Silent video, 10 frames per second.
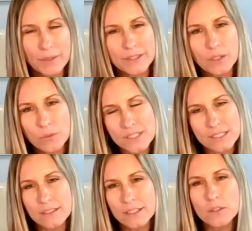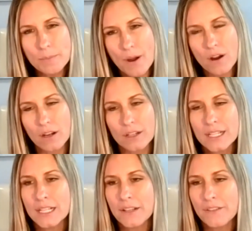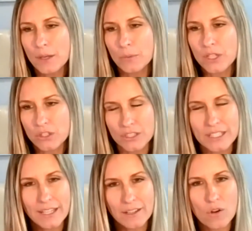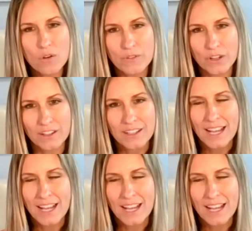but there was this little part that we couldn't get over.